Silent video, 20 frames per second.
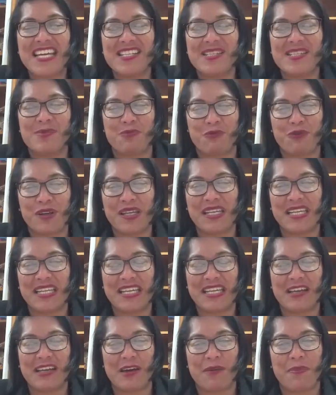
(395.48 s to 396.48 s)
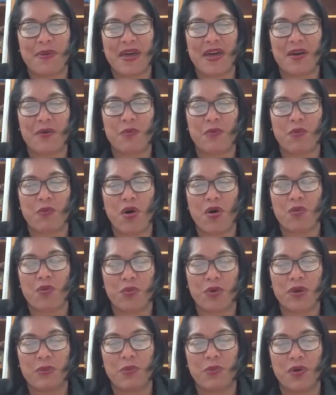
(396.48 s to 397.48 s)
is really about what
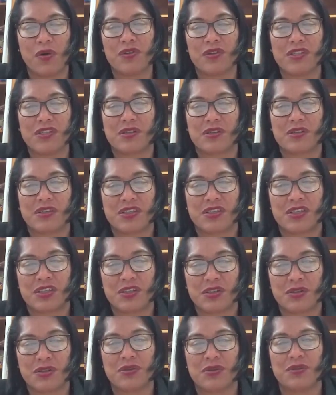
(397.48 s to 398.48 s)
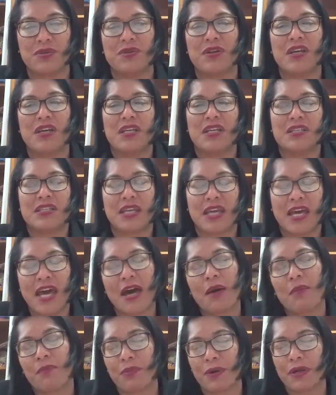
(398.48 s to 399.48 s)
we want to do to
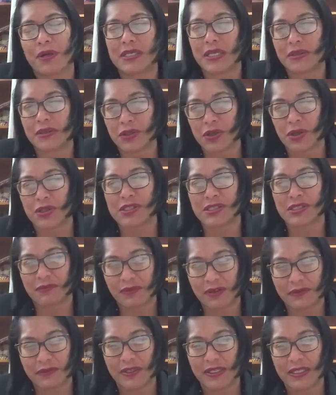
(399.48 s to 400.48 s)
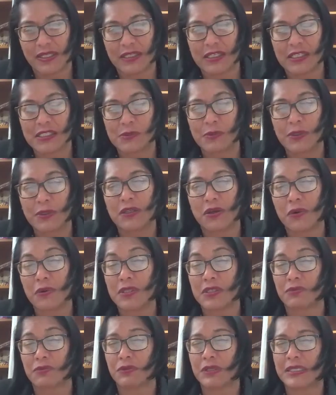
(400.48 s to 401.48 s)
help bring down the cost of living, because we know
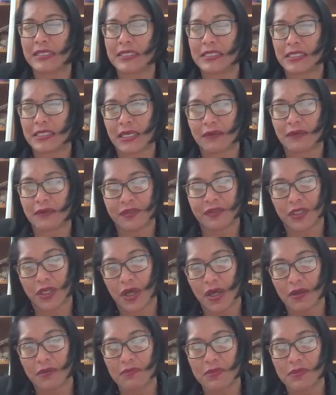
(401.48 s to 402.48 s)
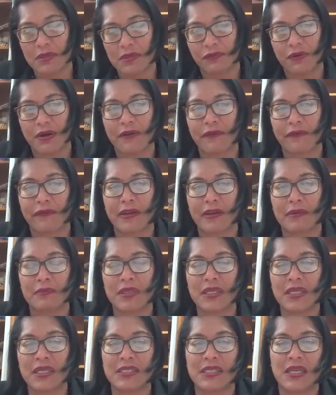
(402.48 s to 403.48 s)
it's really tough times for our
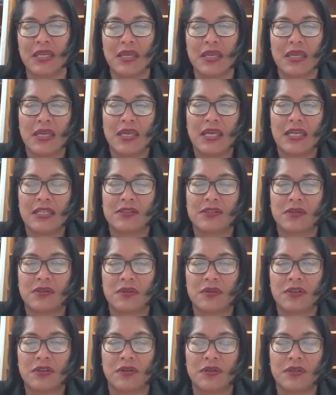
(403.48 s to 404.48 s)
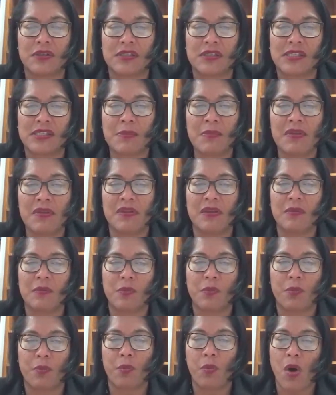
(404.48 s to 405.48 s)
families. And so, some of
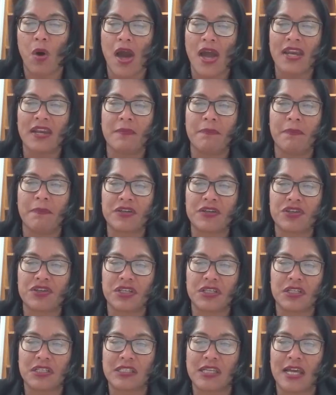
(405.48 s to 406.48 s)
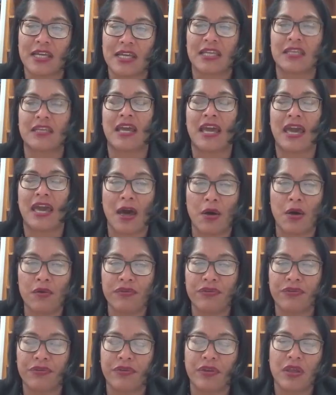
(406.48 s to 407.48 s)
the wider budget, like in
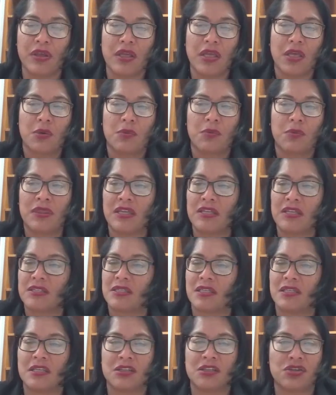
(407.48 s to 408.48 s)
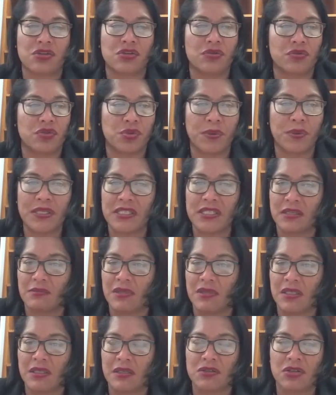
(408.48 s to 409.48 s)
health, where there's additional $20
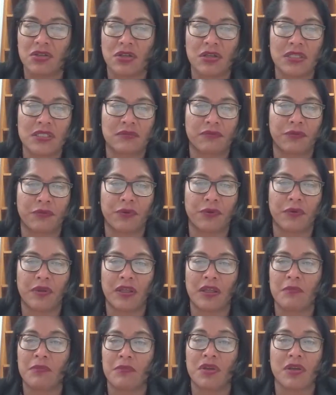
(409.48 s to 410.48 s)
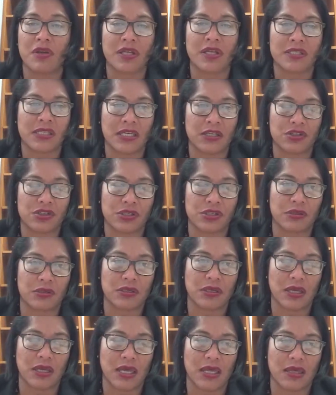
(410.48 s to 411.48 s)
million for
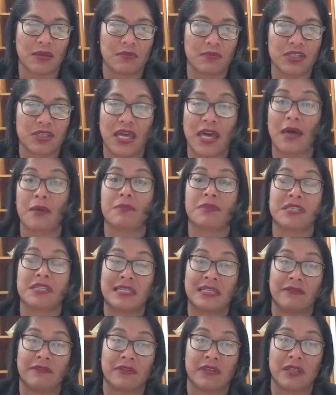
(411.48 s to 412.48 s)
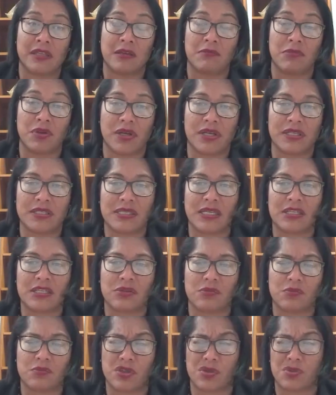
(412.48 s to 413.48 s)
immunization to help deliver the
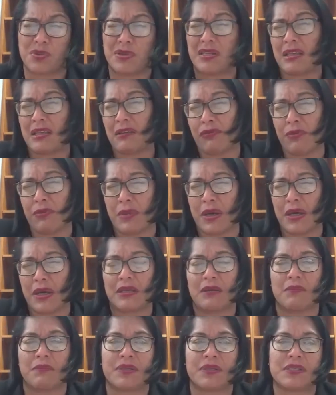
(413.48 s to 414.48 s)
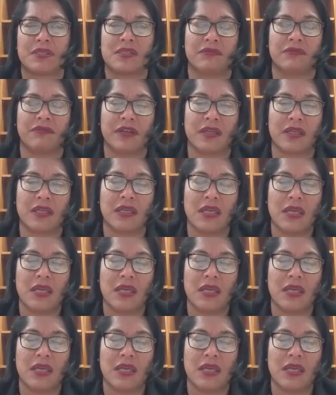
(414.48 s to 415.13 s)
immunization which we need for Māori and Pacific.